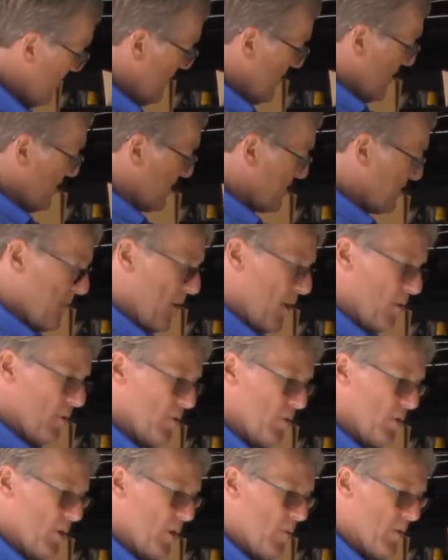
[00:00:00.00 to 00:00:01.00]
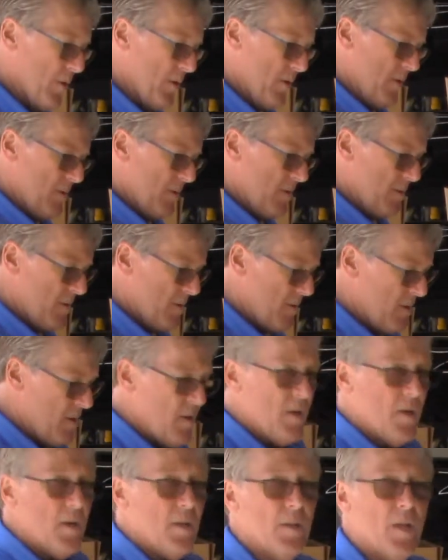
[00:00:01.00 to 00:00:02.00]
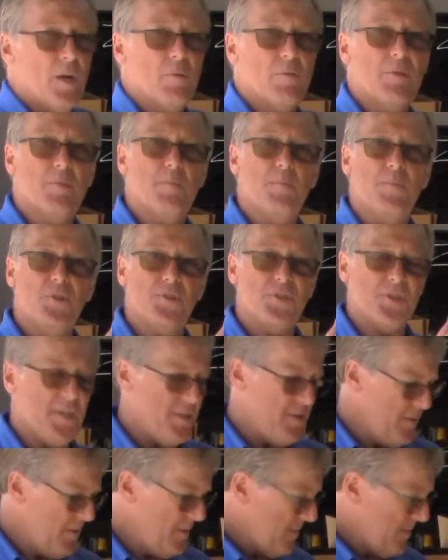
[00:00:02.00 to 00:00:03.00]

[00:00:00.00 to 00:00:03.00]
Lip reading: a smaller lower, along with a bushing,